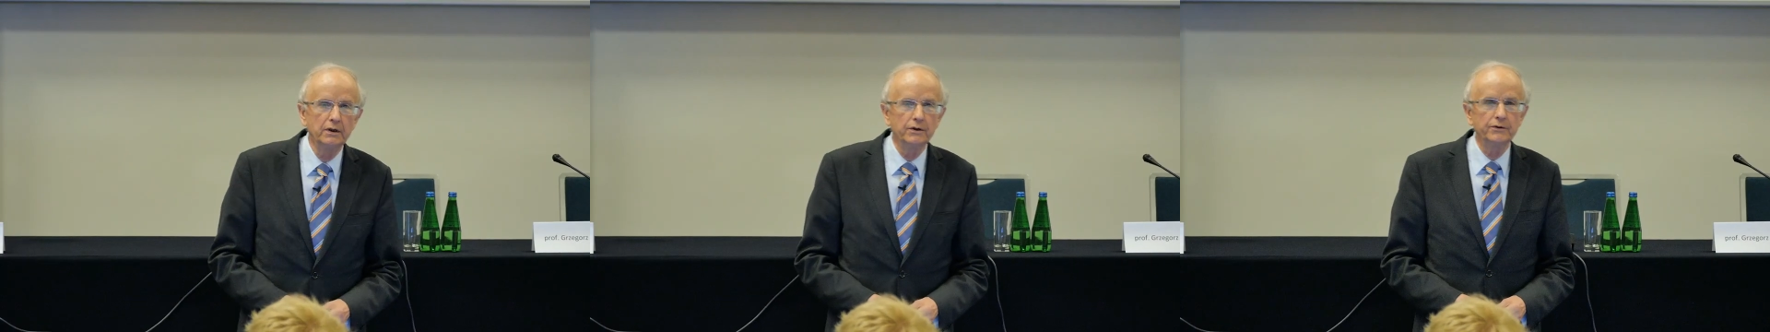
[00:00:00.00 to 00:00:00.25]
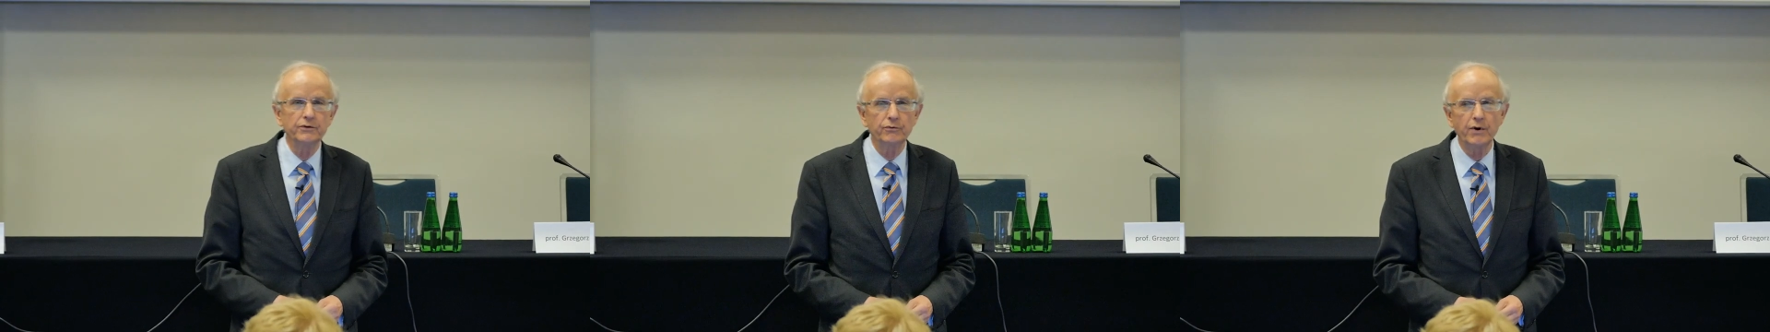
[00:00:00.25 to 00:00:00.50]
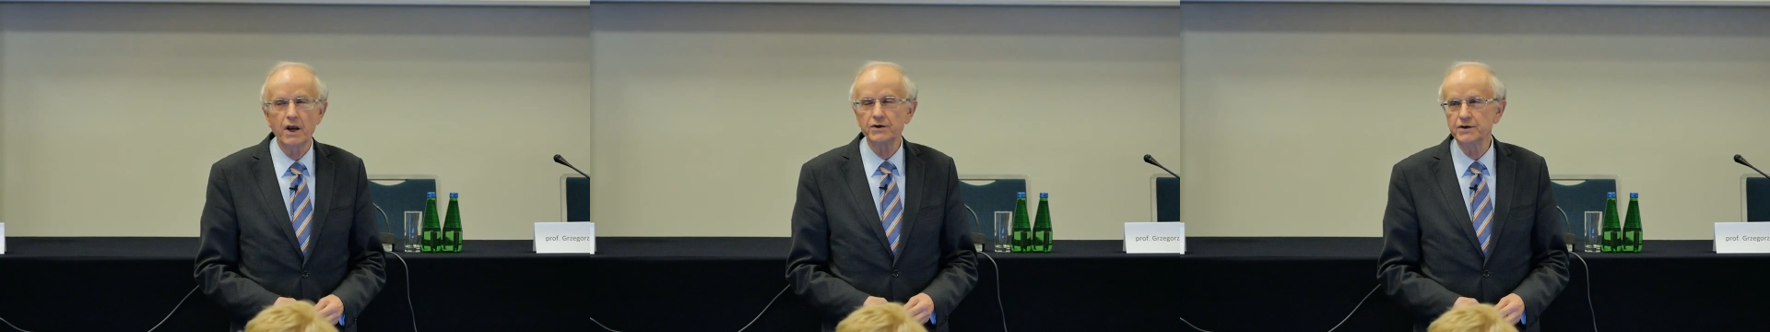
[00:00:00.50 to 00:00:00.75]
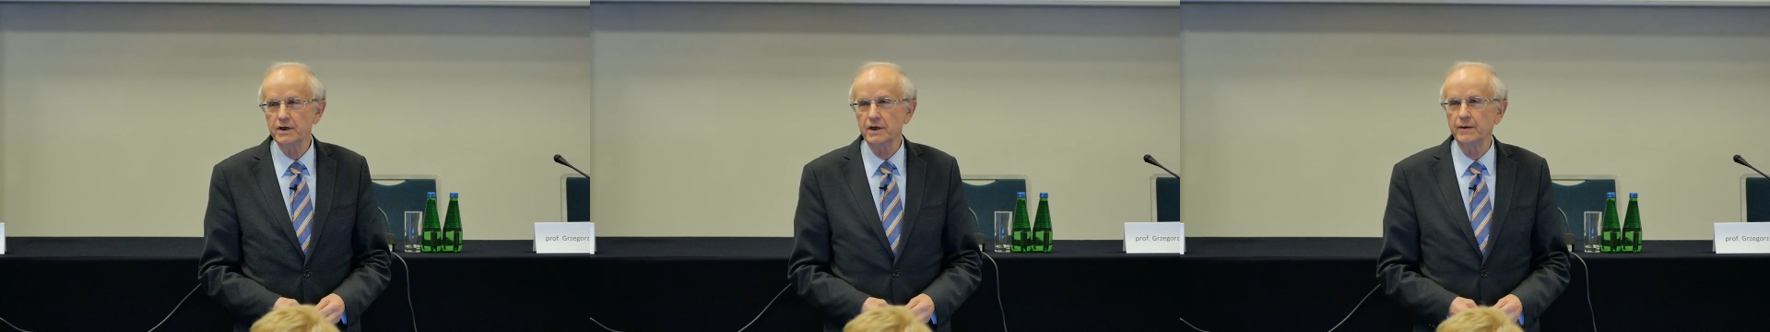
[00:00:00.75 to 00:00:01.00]

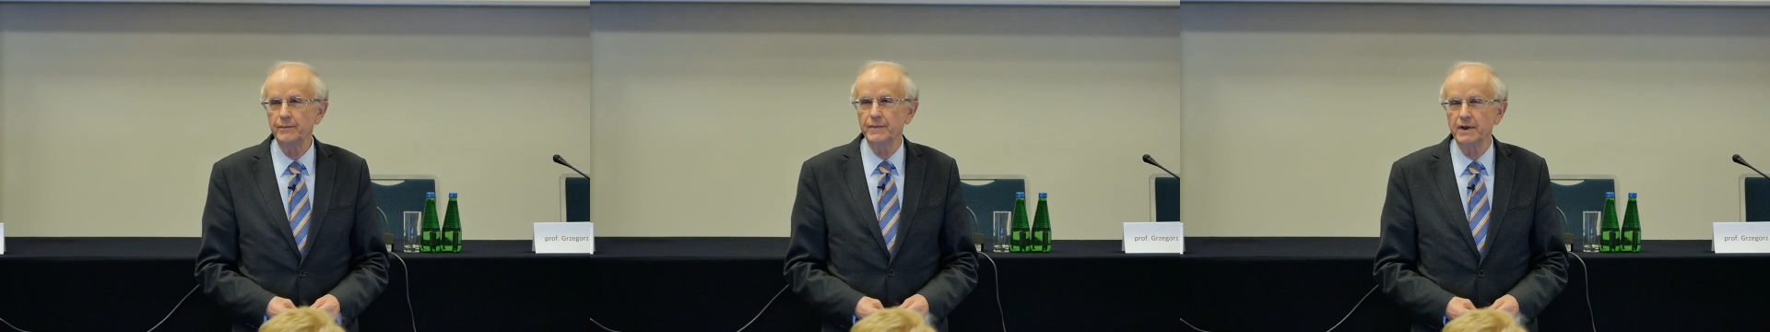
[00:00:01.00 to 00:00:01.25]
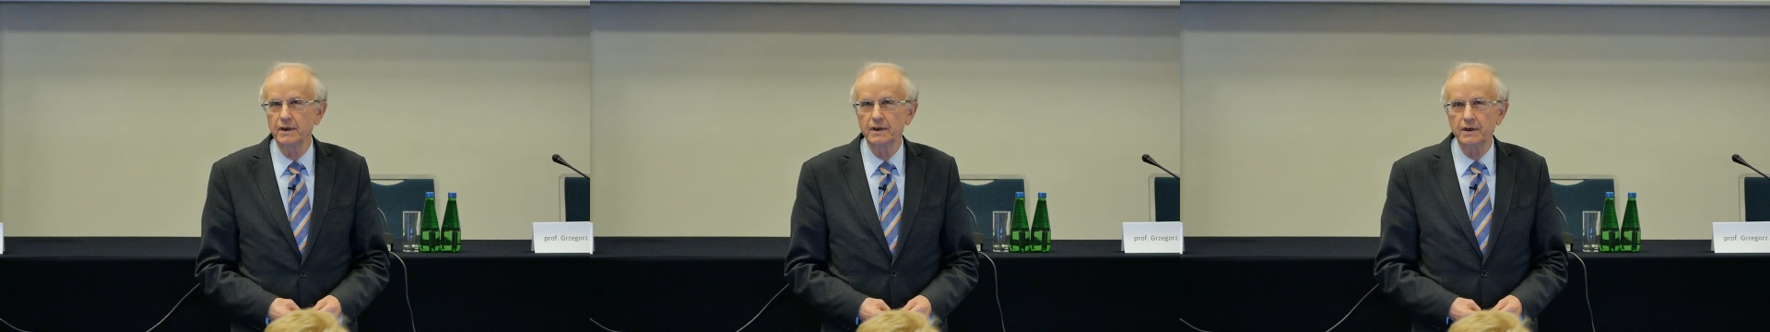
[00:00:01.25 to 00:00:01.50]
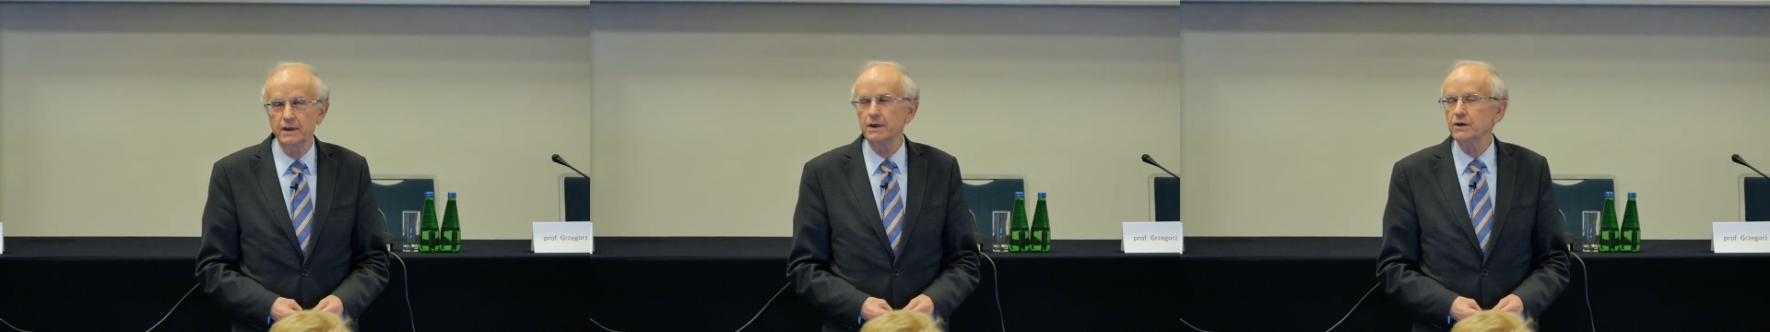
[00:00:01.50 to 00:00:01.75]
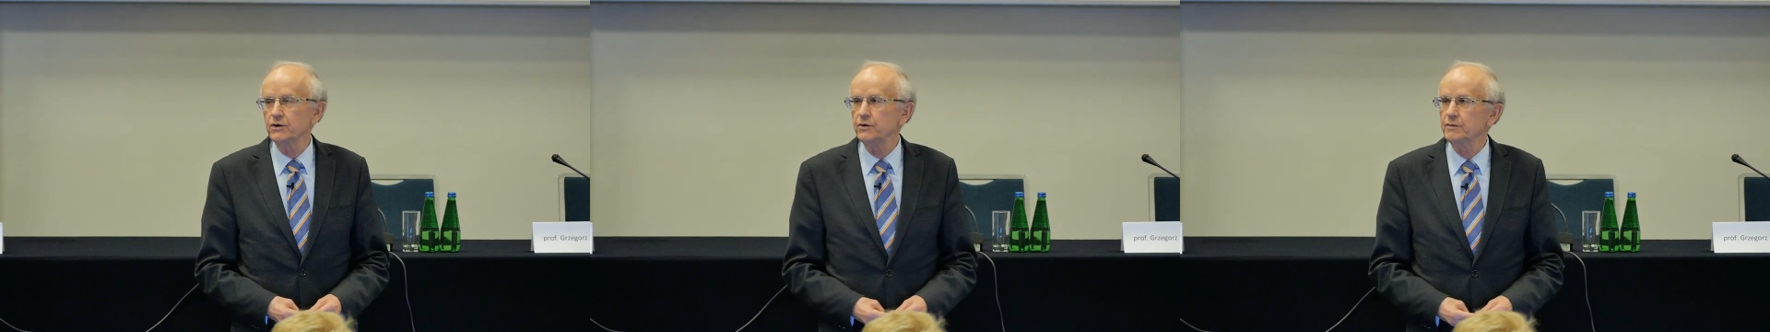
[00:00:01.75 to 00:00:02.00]
Eurasia
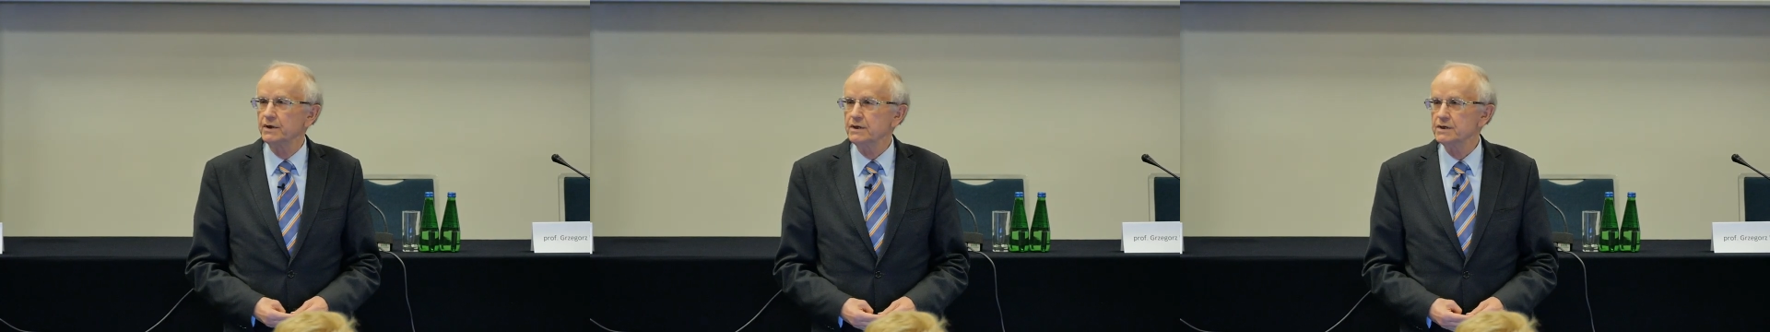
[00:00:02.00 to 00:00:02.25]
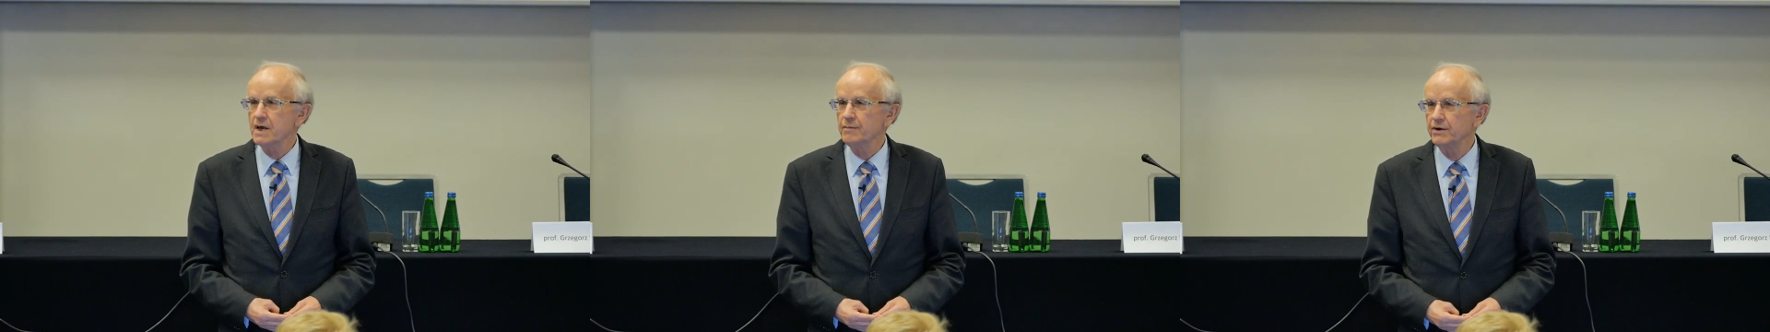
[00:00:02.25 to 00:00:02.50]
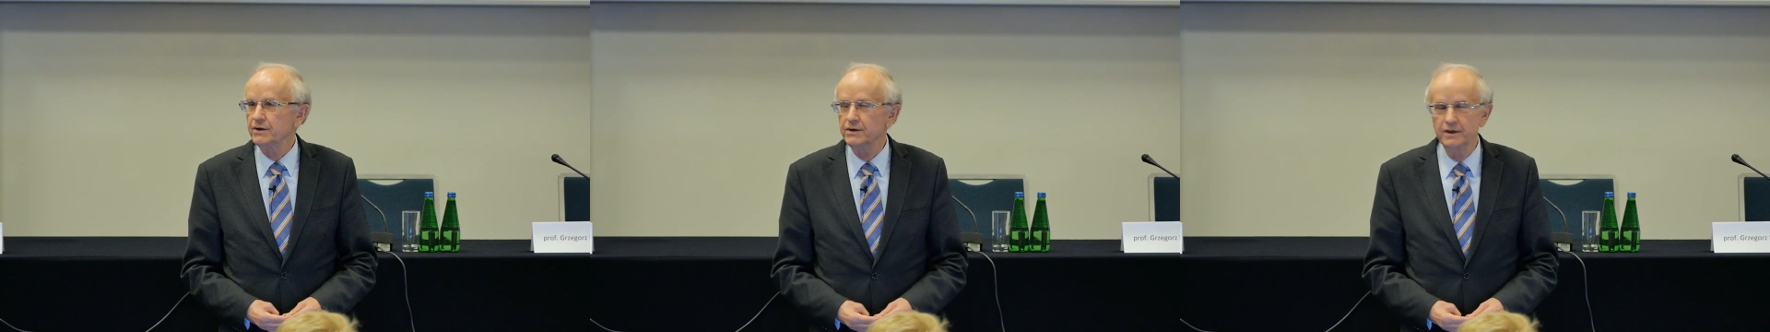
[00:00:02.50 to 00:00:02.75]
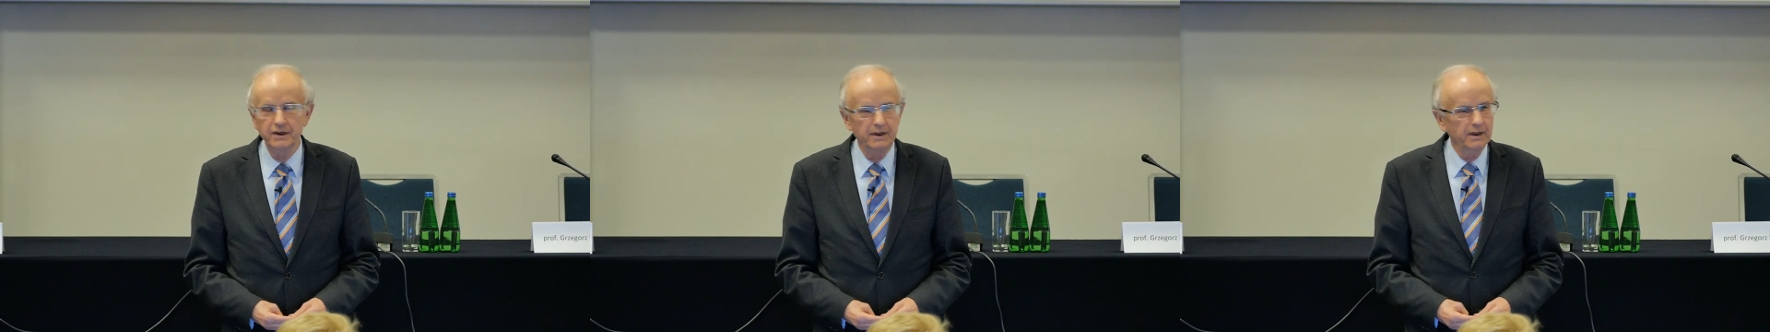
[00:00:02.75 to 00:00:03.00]
Economic Summit.